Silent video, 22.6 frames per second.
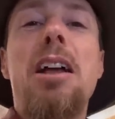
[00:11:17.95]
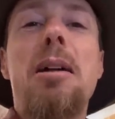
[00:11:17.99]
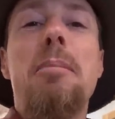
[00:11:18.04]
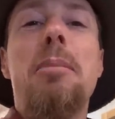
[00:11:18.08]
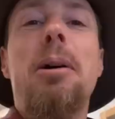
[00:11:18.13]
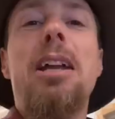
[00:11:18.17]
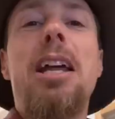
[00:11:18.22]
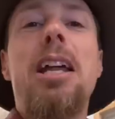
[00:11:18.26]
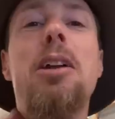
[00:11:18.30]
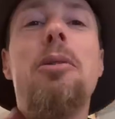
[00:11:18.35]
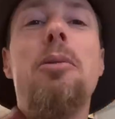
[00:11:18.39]

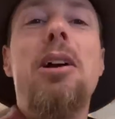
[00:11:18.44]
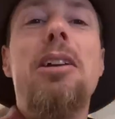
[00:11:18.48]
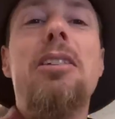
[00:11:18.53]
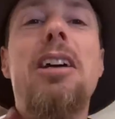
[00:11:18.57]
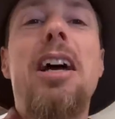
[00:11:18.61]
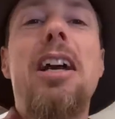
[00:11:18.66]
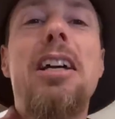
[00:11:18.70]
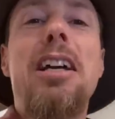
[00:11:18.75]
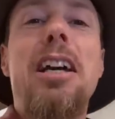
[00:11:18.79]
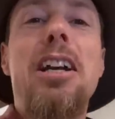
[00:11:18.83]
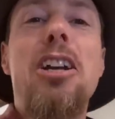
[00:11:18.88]
But anyways,
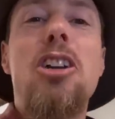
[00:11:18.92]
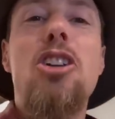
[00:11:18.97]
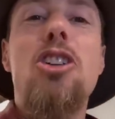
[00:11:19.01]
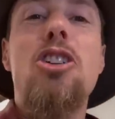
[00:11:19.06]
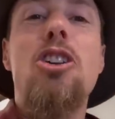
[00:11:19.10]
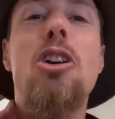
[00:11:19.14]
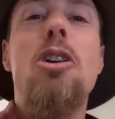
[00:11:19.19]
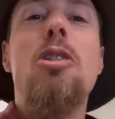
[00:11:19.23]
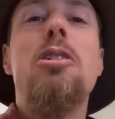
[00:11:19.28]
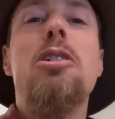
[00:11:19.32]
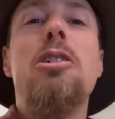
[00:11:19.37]
I got to
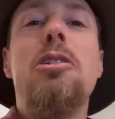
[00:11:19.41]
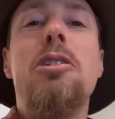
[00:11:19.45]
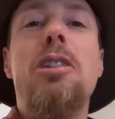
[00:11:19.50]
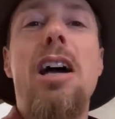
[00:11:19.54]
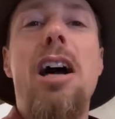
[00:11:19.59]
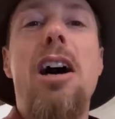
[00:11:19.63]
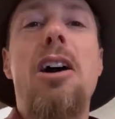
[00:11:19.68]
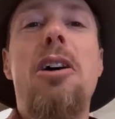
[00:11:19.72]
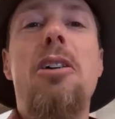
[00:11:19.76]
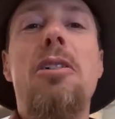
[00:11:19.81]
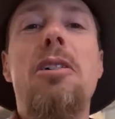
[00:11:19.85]
show you
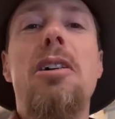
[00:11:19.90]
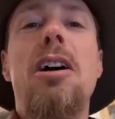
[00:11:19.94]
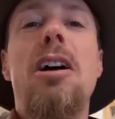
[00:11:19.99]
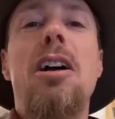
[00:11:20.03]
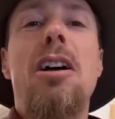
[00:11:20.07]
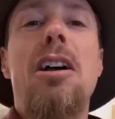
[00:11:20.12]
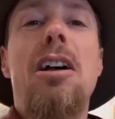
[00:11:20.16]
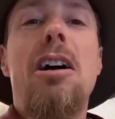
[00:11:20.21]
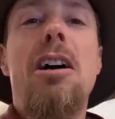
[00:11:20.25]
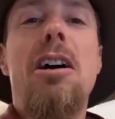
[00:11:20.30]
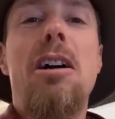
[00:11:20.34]
now.
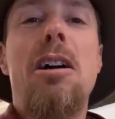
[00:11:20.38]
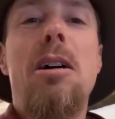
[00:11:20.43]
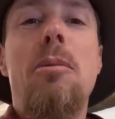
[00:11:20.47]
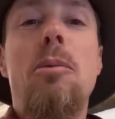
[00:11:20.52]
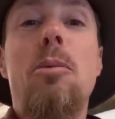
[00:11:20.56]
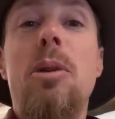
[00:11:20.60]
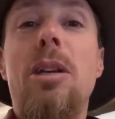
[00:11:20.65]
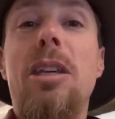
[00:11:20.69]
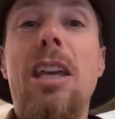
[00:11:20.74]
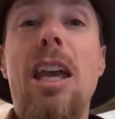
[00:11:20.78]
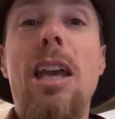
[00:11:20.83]
Uh,
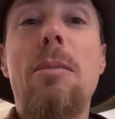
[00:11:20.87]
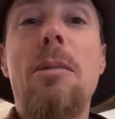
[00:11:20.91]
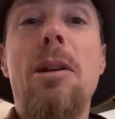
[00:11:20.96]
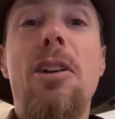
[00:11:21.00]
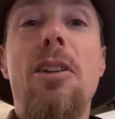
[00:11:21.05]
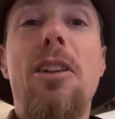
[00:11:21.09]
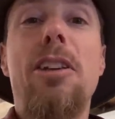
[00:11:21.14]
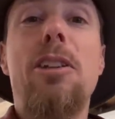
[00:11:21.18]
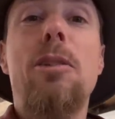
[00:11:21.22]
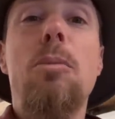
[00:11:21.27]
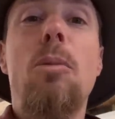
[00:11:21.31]
we came
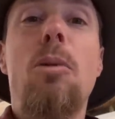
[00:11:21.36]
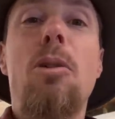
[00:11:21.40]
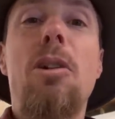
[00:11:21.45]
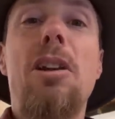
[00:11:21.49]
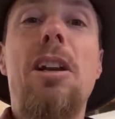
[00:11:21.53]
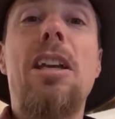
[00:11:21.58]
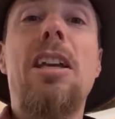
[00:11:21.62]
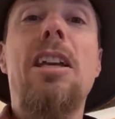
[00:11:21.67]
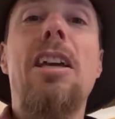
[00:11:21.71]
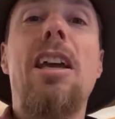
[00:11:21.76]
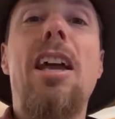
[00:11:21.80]
here this
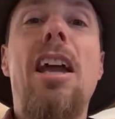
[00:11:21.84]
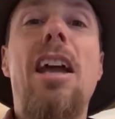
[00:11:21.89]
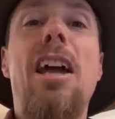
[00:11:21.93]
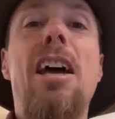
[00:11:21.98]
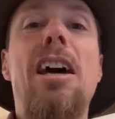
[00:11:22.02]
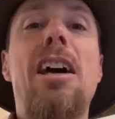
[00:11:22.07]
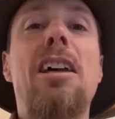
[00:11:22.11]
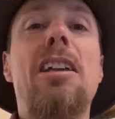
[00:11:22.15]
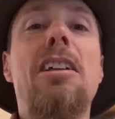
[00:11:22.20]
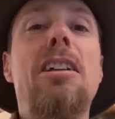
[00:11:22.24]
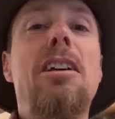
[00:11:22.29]
morning,
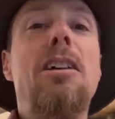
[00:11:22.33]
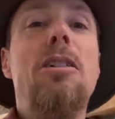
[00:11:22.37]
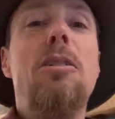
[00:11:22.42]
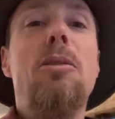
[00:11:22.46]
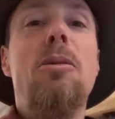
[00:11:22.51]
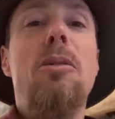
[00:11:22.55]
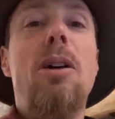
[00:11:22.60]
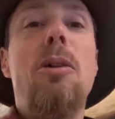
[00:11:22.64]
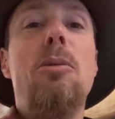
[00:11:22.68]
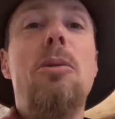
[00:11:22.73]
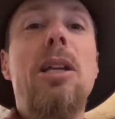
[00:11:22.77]
and
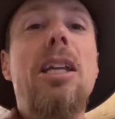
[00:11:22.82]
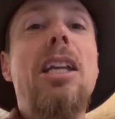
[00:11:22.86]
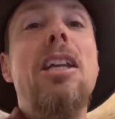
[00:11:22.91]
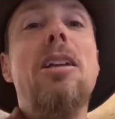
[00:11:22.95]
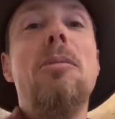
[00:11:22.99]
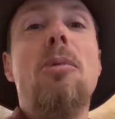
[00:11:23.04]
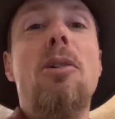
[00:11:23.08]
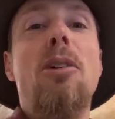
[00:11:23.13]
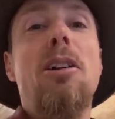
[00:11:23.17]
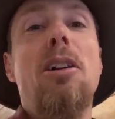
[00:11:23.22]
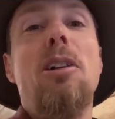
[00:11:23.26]
we
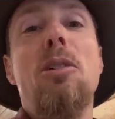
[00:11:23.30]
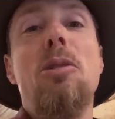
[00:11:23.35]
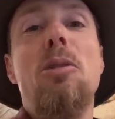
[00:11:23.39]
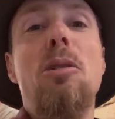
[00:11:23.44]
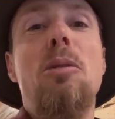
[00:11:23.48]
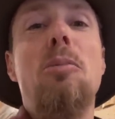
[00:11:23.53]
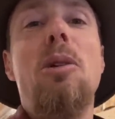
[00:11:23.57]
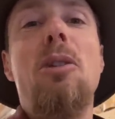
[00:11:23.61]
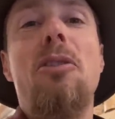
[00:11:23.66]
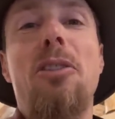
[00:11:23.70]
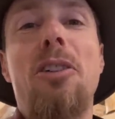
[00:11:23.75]
needed more glue,
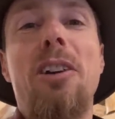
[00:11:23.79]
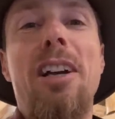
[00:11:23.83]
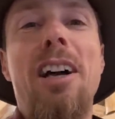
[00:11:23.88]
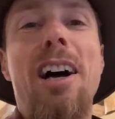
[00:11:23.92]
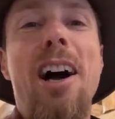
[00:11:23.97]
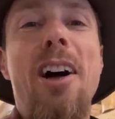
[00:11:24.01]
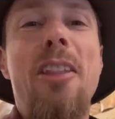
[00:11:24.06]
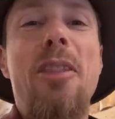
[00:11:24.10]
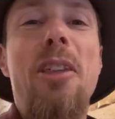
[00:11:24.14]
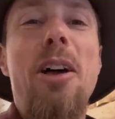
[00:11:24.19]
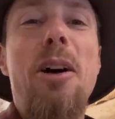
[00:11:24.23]
and we
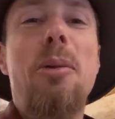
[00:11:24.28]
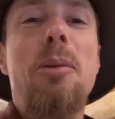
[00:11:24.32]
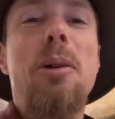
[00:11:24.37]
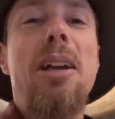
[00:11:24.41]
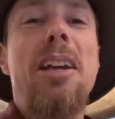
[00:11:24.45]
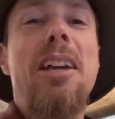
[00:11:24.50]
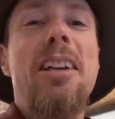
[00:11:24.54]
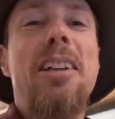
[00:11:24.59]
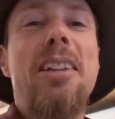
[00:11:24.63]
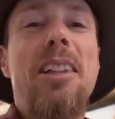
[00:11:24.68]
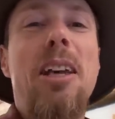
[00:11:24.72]
forgot that
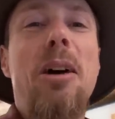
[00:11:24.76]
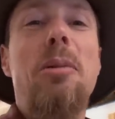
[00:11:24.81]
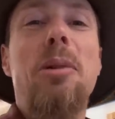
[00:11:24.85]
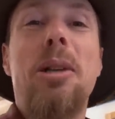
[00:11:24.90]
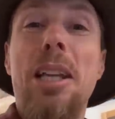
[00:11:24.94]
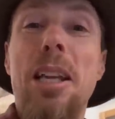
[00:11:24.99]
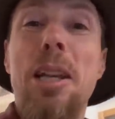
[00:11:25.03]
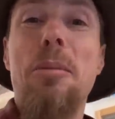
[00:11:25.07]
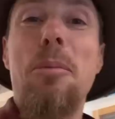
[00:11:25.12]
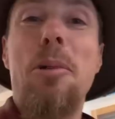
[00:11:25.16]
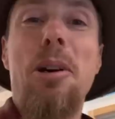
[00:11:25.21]
we that we
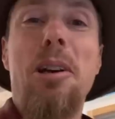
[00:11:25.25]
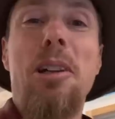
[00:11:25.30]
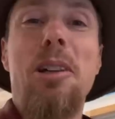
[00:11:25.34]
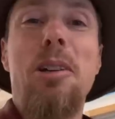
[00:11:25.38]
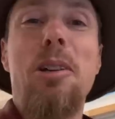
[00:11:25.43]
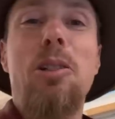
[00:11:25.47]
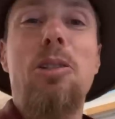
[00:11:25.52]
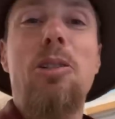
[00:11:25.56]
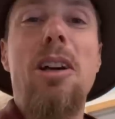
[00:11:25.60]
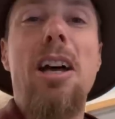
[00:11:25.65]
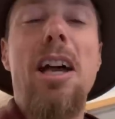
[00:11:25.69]
needed more
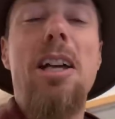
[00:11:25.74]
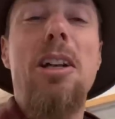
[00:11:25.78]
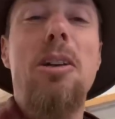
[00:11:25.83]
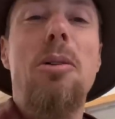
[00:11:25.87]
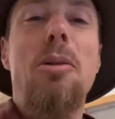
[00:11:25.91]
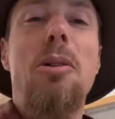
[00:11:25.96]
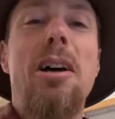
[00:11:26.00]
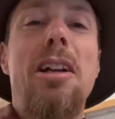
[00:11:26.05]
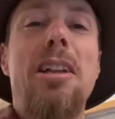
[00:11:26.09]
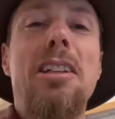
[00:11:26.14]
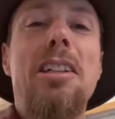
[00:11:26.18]
glue, so I had to
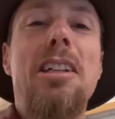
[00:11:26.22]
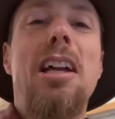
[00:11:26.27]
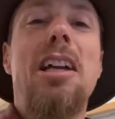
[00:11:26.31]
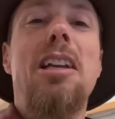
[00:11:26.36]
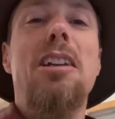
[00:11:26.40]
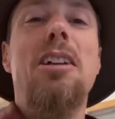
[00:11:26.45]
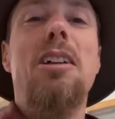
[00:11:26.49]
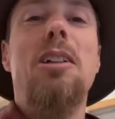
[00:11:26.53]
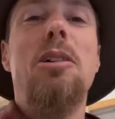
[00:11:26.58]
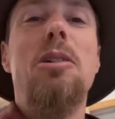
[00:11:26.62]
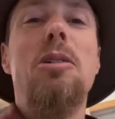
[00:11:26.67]
run
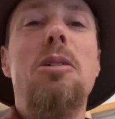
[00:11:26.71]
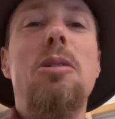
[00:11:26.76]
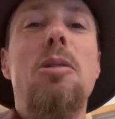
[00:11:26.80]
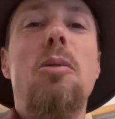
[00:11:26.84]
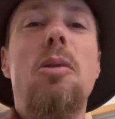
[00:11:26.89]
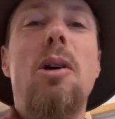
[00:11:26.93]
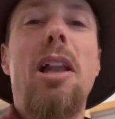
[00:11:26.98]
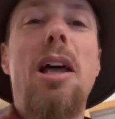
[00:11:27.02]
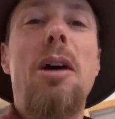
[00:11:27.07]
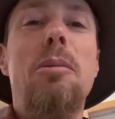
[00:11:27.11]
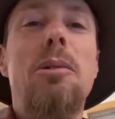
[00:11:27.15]
get glue.
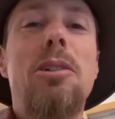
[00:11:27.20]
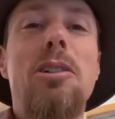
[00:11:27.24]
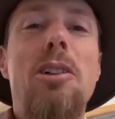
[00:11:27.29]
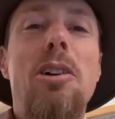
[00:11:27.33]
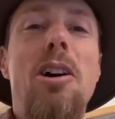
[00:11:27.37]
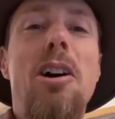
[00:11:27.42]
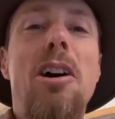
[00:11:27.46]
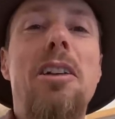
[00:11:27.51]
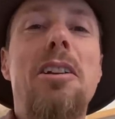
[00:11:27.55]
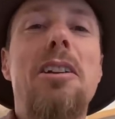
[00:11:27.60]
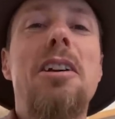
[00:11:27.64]
While I was
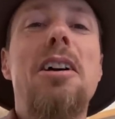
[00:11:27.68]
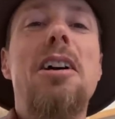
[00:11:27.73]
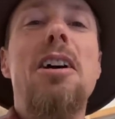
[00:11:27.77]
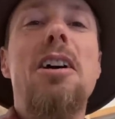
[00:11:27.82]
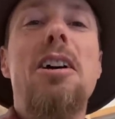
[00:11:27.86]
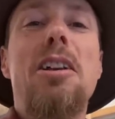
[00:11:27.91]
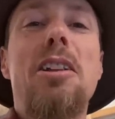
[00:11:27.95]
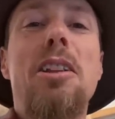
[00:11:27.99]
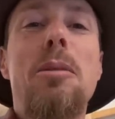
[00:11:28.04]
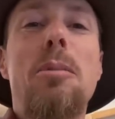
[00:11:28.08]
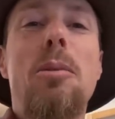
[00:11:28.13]
gone,
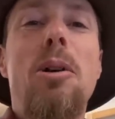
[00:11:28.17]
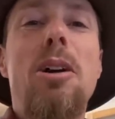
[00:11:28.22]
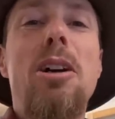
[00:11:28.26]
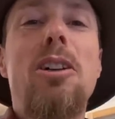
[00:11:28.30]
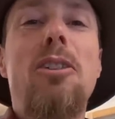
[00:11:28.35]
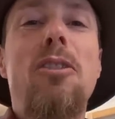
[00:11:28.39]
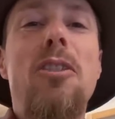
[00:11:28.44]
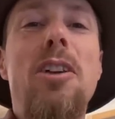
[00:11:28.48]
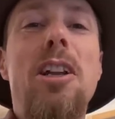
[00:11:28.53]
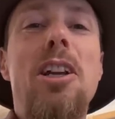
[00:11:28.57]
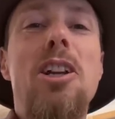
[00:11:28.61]
the
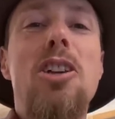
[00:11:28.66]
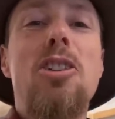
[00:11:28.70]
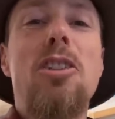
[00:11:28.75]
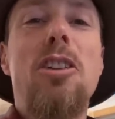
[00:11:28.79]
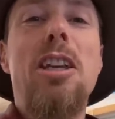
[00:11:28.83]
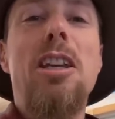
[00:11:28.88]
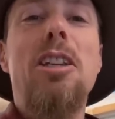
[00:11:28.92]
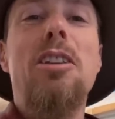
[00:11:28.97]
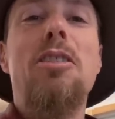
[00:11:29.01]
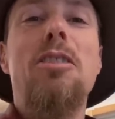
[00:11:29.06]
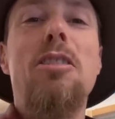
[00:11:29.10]
boys finished
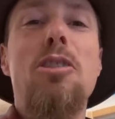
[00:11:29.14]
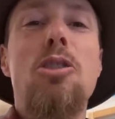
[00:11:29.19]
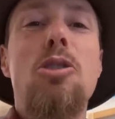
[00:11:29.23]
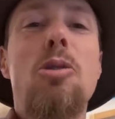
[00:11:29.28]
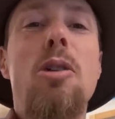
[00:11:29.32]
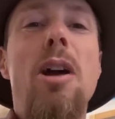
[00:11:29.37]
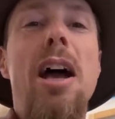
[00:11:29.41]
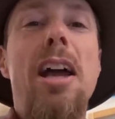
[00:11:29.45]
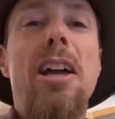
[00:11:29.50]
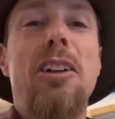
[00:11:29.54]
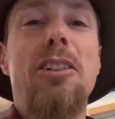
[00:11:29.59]
these
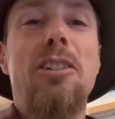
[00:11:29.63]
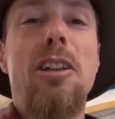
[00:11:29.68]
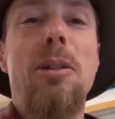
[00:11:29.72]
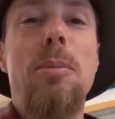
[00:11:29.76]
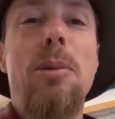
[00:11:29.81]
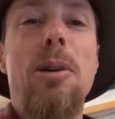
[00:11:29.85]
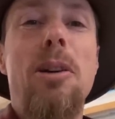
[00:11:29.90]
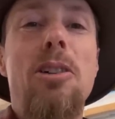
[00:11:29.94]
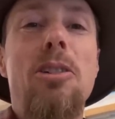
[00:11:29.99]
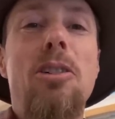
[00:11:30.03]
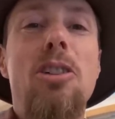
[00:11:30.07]
triangles
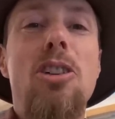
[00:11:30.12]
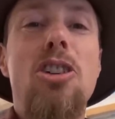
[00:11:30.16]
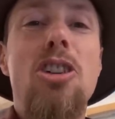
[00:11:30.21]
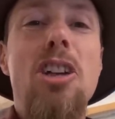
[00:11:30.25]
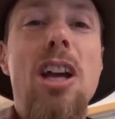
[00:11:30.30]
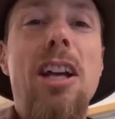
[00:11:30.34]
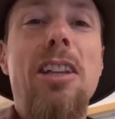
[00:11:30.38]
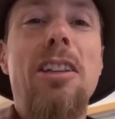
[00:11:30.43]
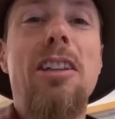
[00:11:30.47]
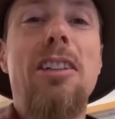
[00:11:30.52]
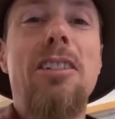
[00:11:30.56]
up here. So
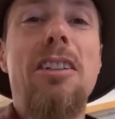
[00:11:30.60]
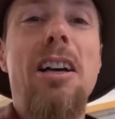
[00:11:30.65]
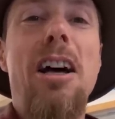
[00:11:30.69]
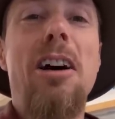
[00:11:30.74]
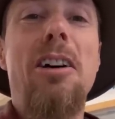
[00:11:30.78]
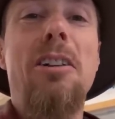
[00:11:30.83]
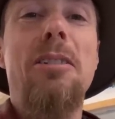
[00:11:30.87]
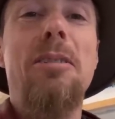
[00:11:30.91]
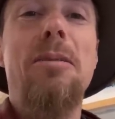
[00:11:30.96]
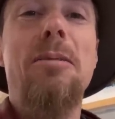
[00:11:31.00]
check this out.